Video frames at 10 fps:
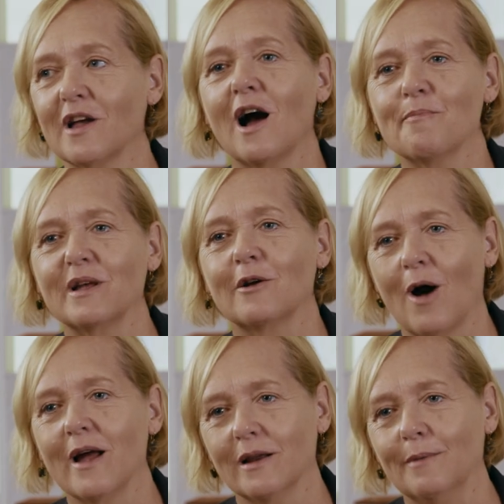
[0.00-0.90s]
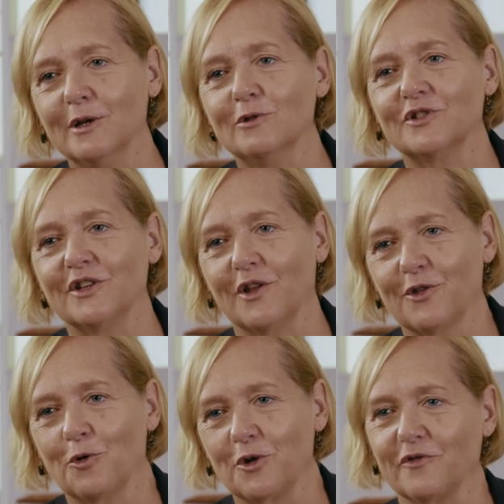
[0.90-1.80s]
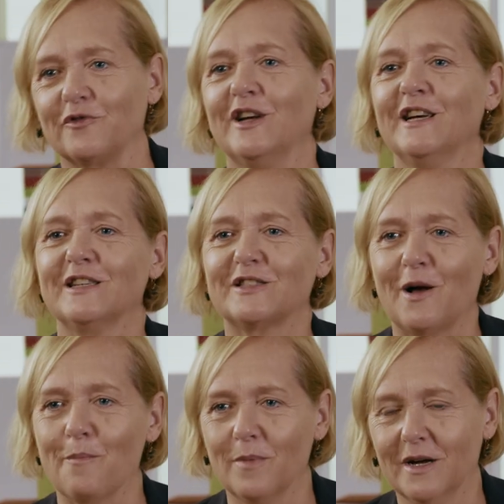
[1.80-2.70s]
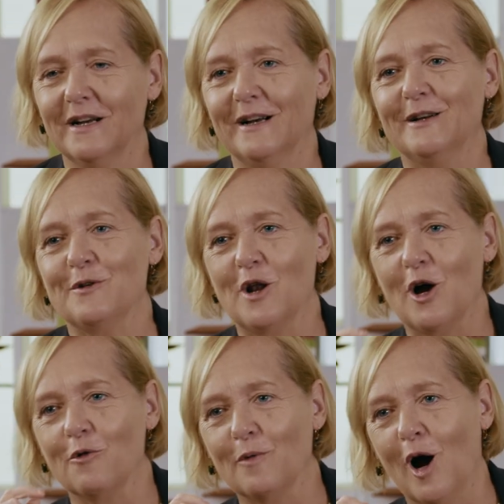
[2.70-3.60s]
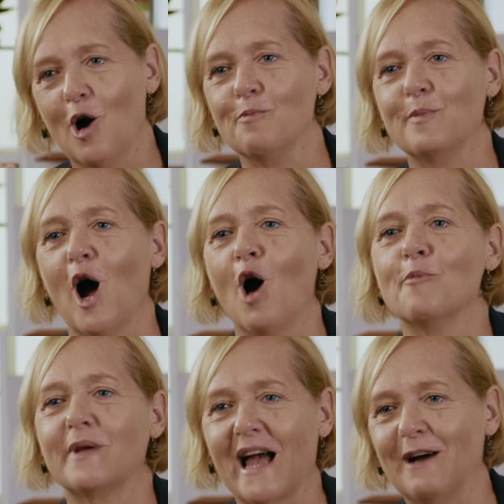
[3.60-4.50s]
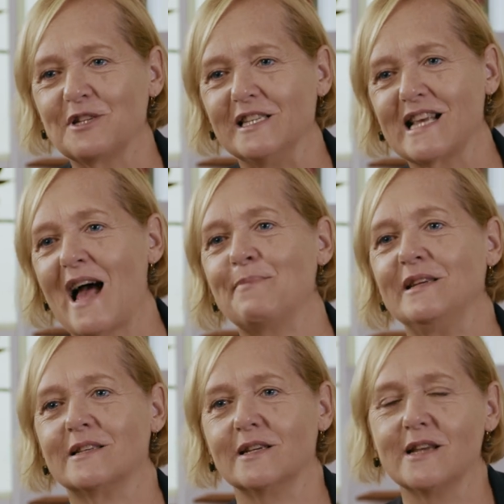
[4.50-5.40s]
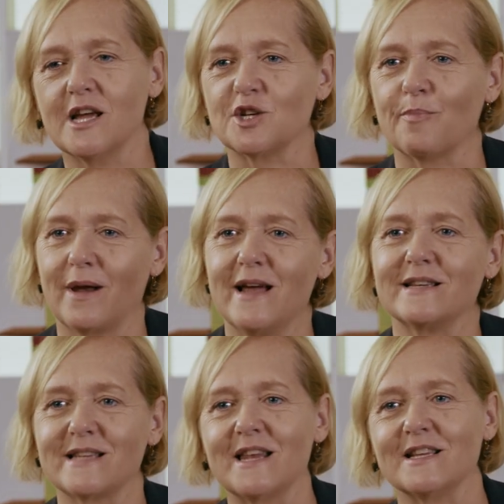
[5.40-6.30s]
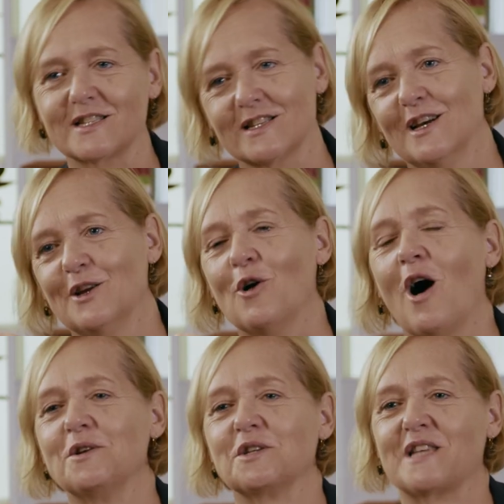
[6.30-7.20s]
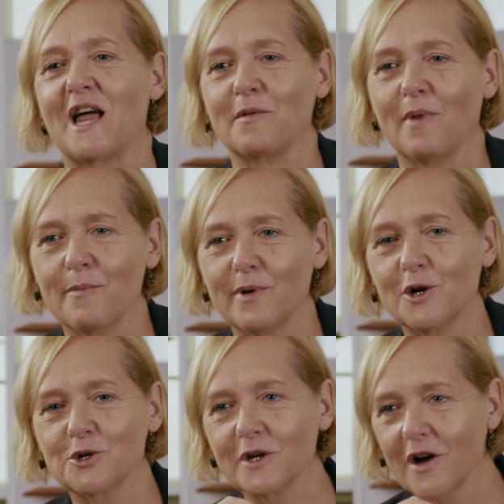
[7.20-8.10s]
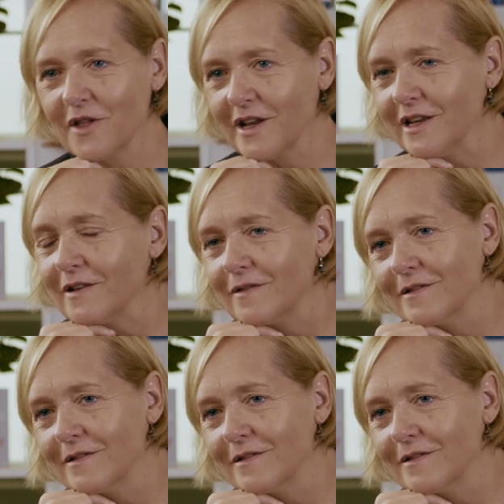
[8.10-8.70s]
think I'd be quite amused at the thought of some you know, home counties, happy teenager cool. playing tennis, not understanding my poetry. I think he'd.